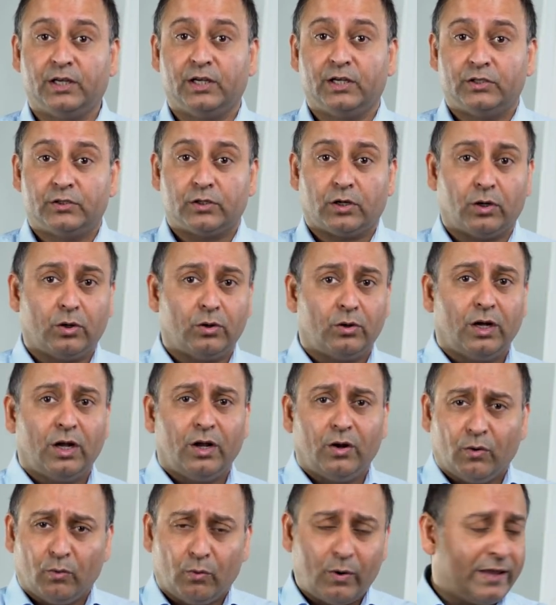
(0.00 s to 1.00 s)
So
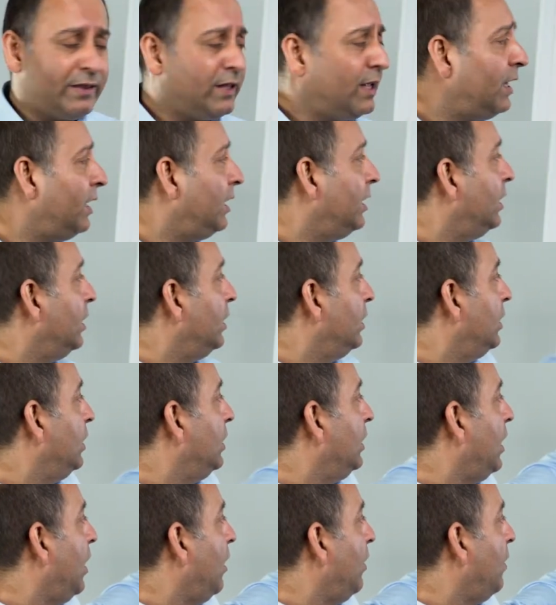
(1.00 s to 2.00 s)
whether
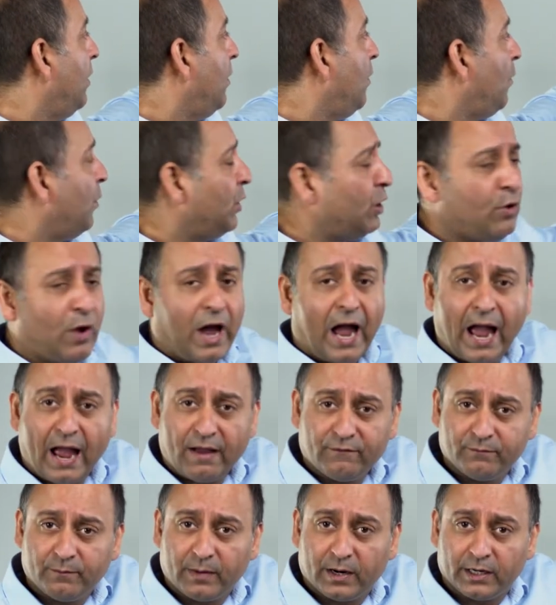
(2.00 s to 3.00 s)
you know you
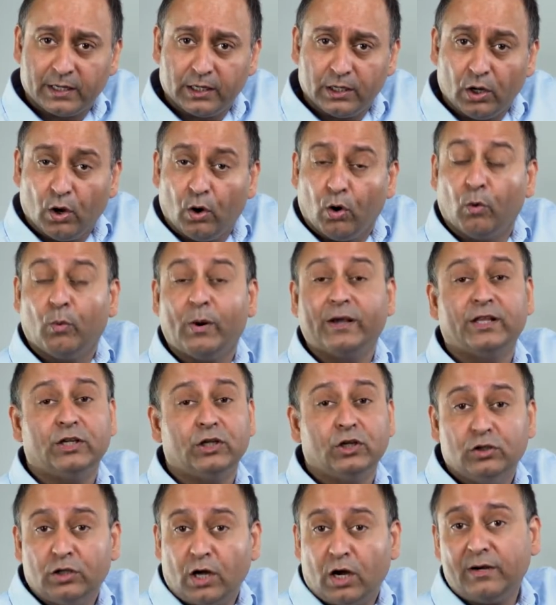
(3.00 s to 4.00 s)
have money or whether
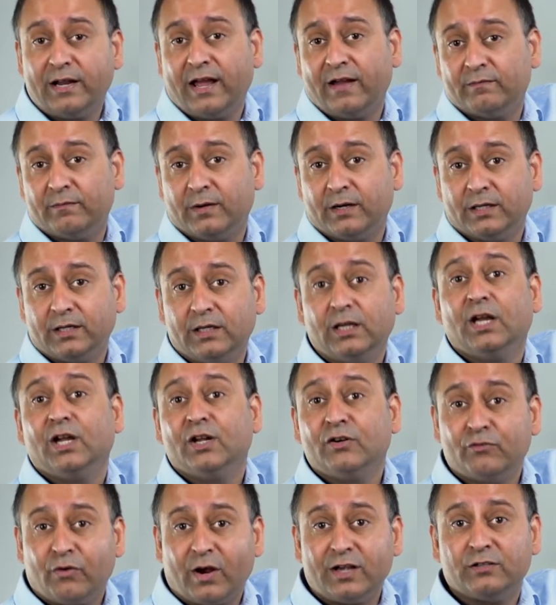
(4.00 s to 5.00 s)
you don't have money,
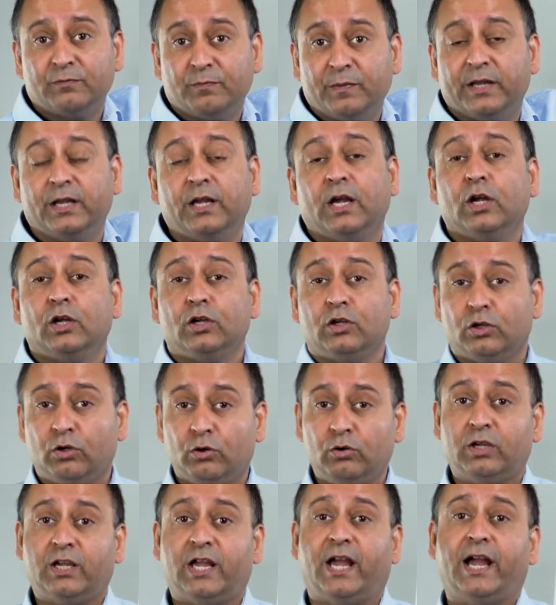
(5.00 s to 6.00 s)
trust me,
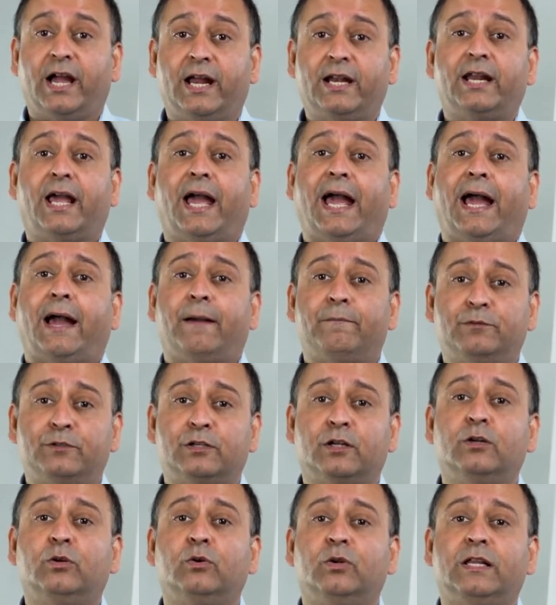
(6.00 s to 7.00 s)
you can
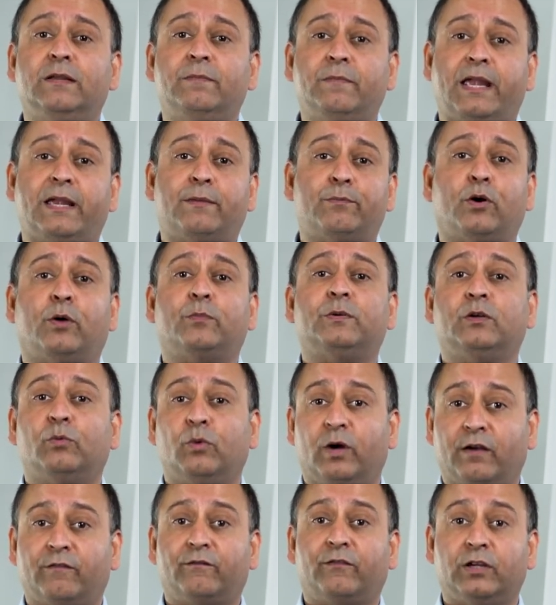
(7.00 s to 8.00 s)
absolutely make property
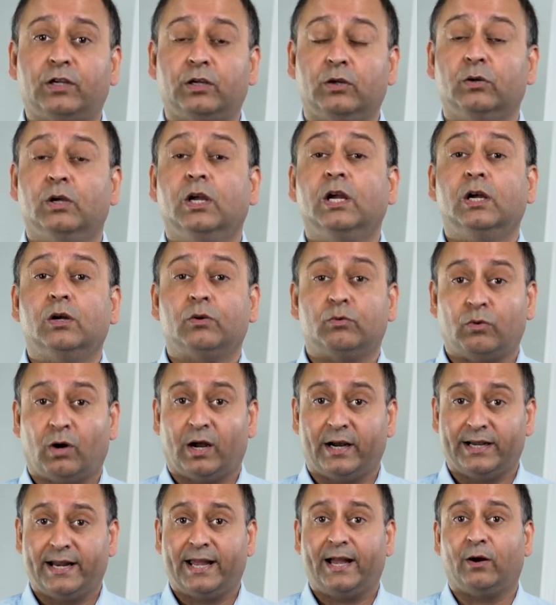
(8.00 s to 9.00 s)
work for you
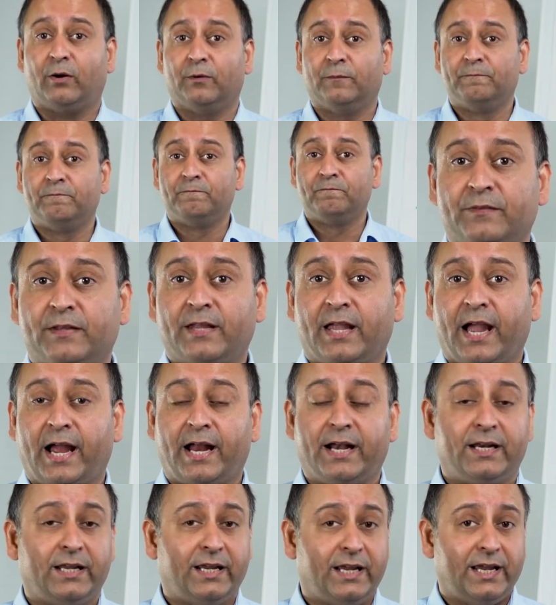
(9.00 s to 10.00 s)
right now.
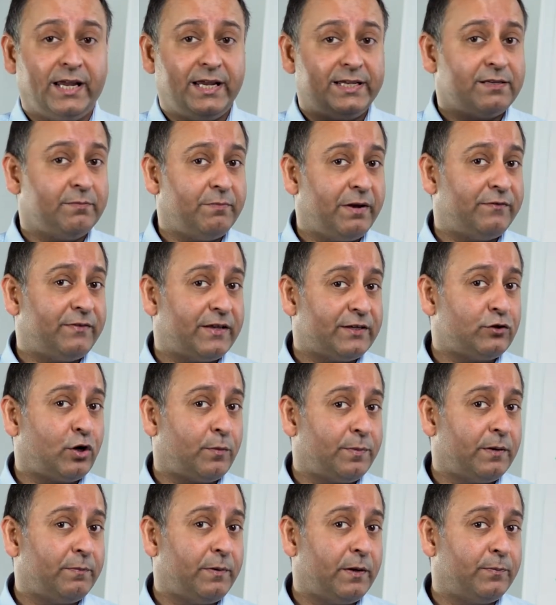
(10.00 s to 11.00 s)
And it is a myth that's
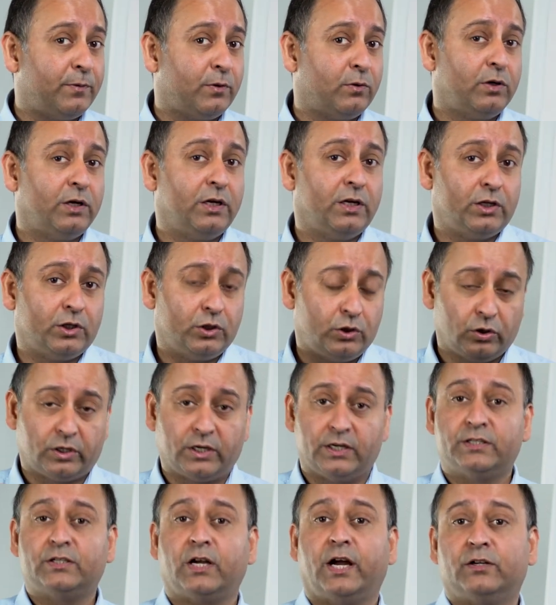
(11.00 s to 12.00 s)
stopping people. You can
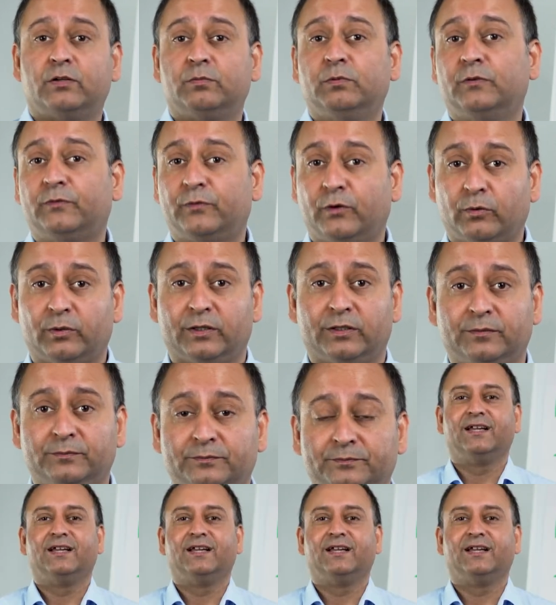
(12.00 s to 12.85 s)
decide to move forward.